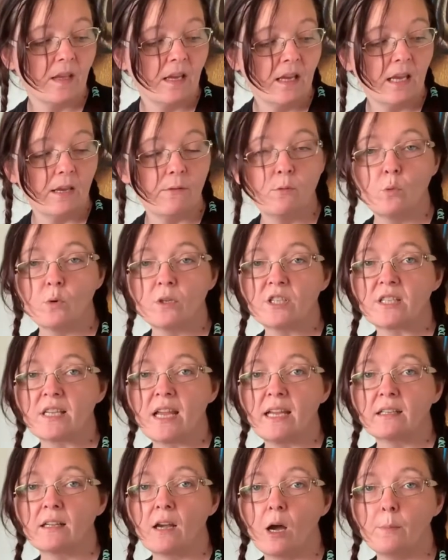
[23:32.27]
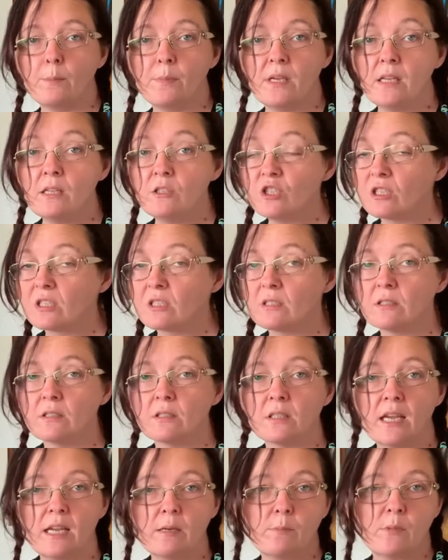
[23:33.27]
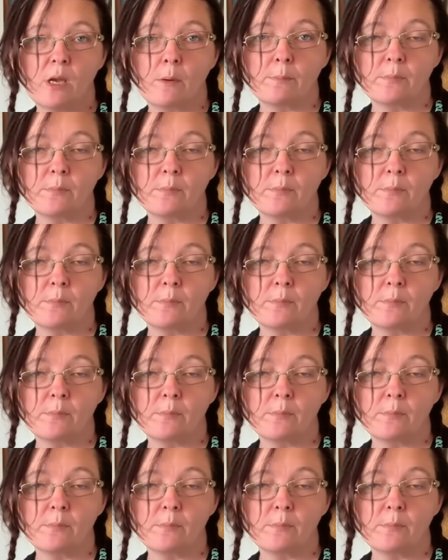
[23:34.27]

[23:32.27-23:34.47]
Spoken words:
If you want a signed copy, just hit me up.